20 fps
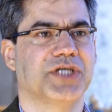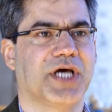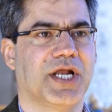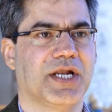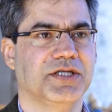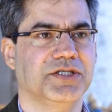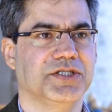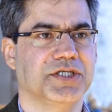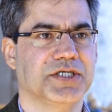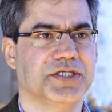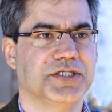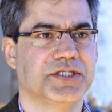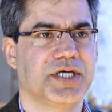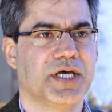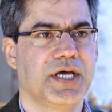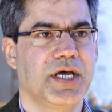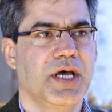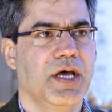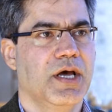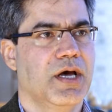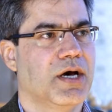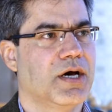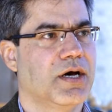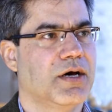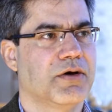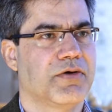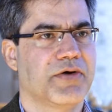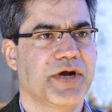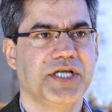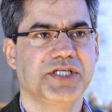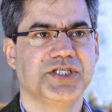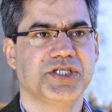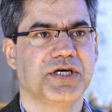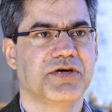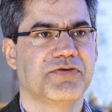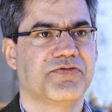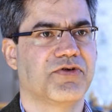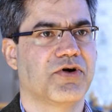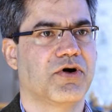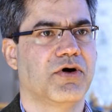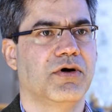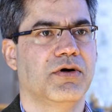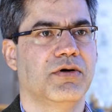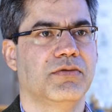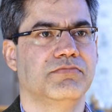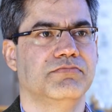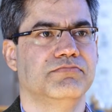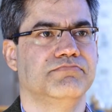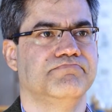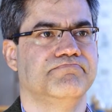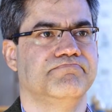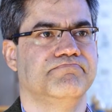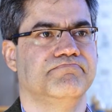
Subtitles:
challenges, ranging from